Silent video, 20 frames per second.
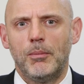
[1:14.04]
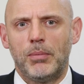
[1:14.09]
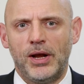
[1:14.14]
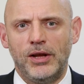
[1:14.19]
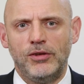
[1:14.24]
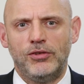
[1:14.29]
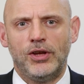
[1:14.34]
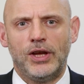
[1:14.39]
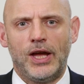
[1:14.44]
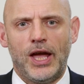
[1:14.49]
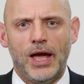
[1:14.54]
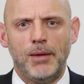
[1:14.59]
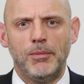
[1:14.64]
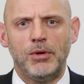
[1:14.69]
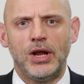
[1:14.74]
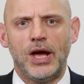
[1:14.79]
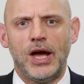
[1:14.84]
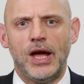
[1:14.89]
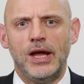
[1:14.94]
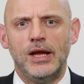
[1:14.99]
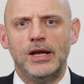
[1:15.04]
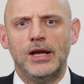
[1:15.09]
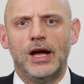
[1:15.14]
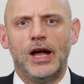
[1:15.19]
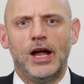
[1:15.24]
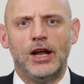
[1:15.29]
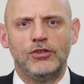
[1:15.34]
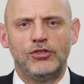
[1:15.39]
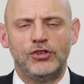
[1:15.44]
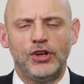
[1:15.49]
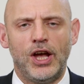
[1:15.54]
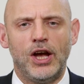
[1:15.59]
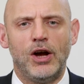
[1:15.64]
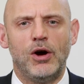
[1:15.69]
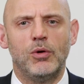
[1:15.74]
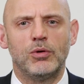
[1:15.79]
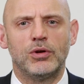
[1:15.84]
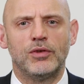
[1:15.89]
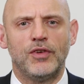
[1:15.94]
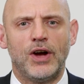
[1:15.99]
placing M&A and
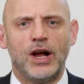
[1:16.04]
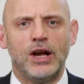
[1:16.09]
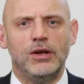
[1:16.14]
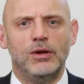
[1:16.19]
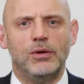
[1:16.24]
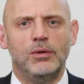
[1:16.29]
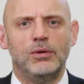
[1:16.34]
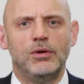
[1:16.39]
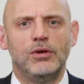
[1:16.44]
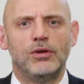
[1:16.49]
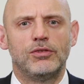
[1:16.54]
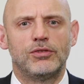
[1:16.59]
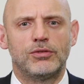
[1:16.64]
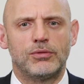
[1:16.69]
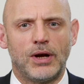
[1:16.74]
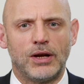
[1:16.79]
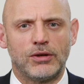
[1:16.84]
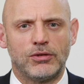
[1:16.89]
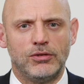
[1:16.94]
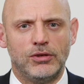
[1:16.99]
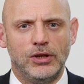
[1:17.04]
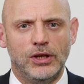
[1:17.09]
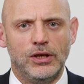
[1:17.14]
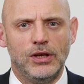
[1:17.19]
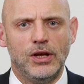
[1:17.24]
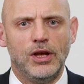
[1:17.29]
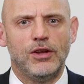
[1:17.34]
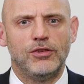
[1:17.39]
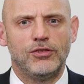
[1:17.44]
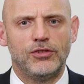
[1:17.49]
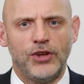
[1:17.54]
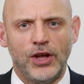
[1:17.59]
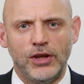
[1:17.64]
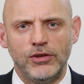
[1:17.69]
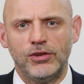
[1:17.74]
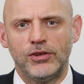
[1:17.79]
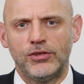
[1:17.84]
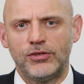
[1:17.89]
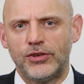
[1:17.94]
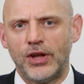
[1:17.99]
shareholder value strategy
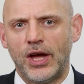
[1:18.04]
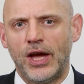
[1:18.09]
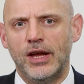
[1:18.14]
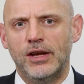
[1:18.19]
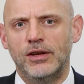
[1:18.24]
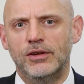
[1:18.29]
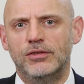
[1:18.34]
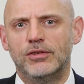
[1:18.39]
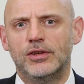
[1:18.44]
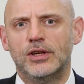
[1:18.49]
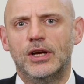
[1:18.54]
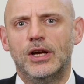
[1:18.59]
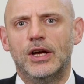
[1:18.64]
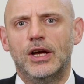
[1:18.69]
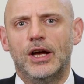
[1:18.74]
centre stage